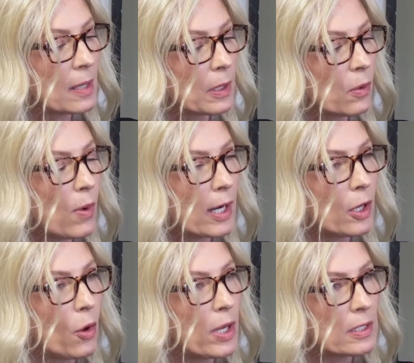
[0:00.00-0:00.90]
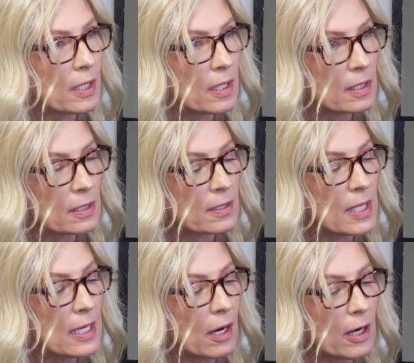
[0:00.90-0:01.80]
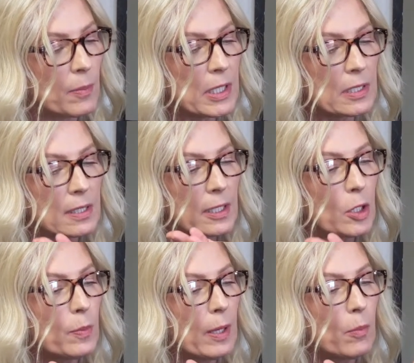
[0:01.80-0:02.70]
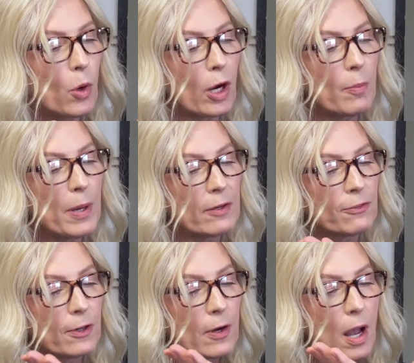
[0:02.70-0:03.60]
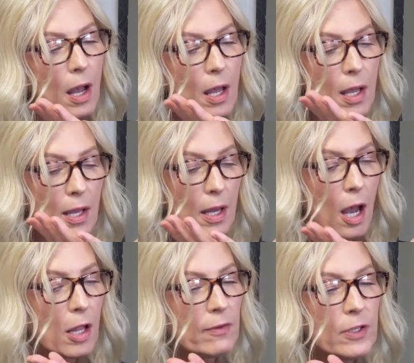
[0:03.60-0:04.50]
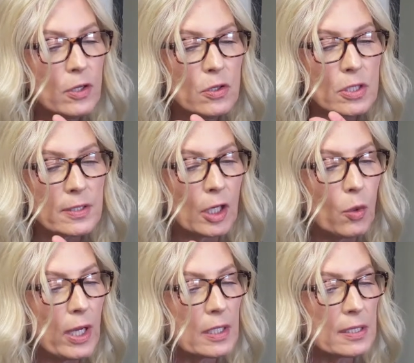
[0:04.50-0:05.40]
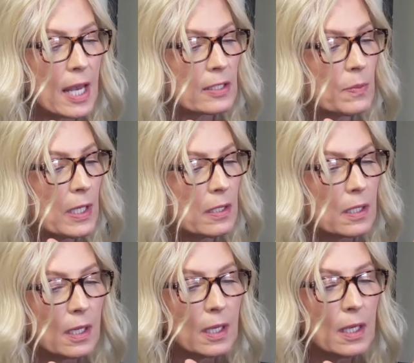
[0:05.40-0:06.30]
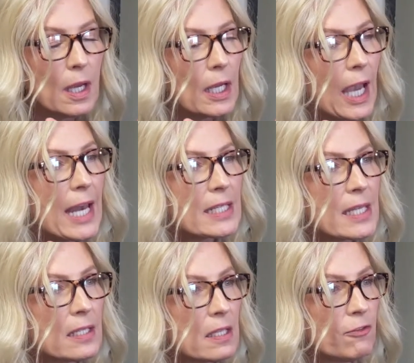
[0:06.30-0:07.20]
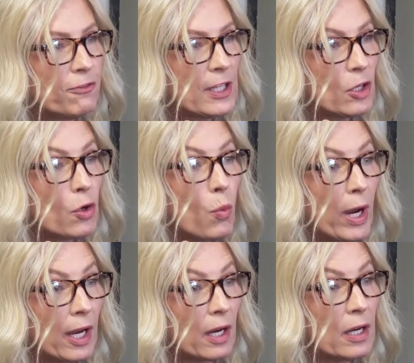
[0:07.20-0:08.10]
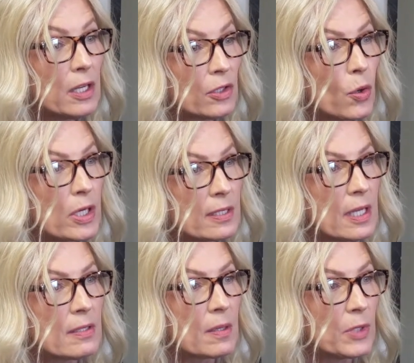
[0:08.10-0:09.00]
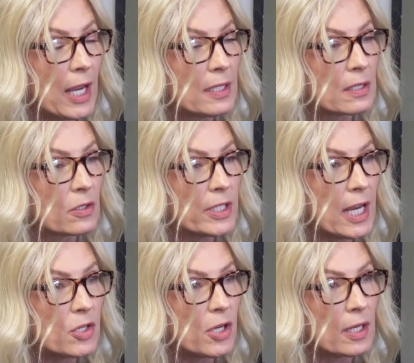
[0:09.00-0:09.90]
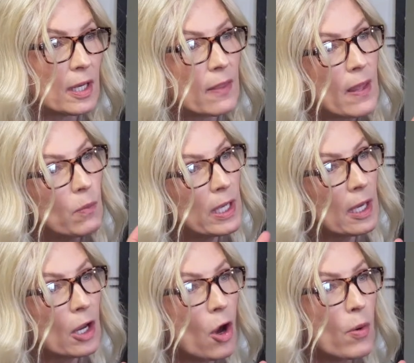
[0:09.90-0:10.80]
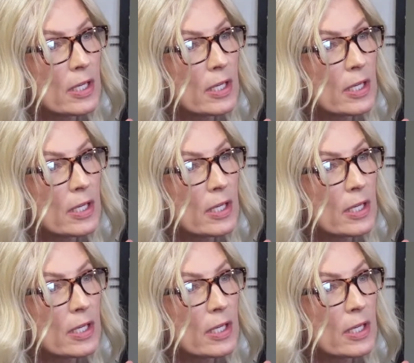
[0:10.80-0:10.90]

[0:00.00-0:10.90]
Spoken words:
I'm going to want to go into this thenar eminence a little bit more. But for all of you, just a quick assessment, kind of sense and feel where you're noticing some tightness or tension. And then we can go